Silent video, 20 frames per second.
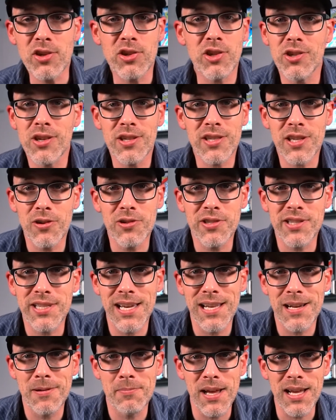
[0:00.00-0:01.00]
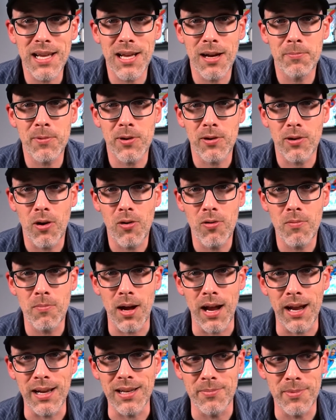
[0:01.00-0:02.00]
you should just go see it and make up your own
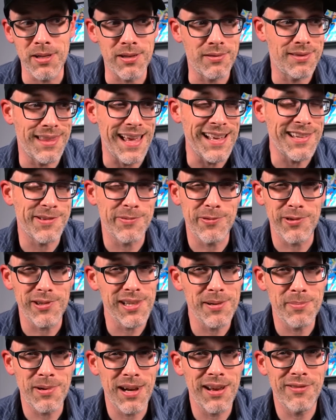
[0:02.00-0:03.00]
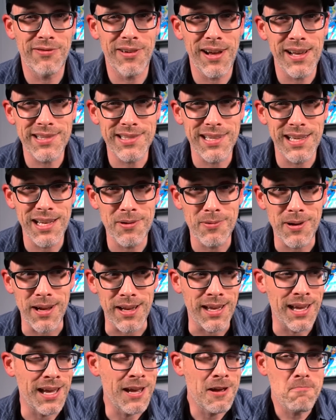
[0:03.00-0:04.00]
mind. I mean, that's really my advice anyway.
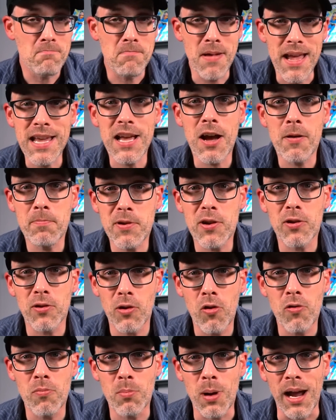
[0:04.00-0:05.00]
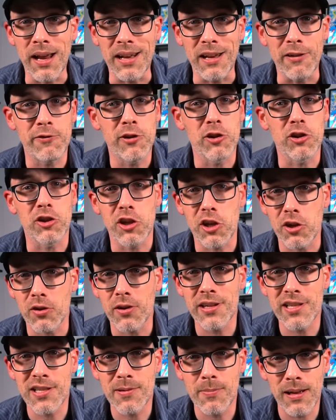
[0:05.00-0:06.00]
Make up your own mind. If you're
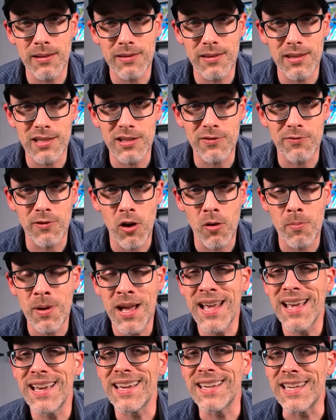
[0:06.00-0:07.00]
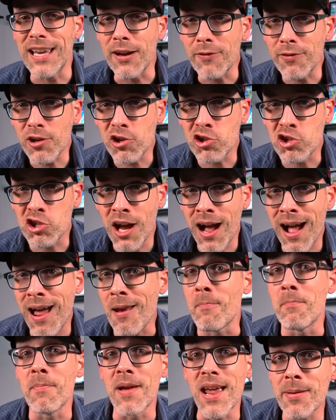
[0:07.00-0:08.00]
curious about this film, give it a
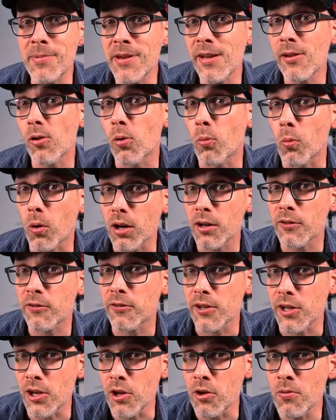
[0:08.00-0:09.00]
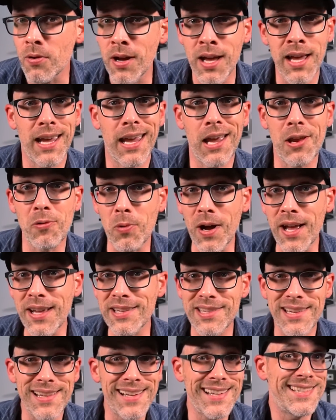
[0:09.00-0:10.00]
shot. Maybe it'll work for you in
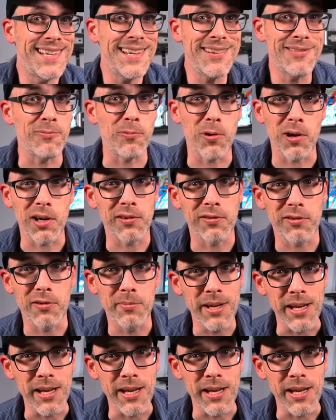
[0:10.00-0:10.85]
ways that it didn't work for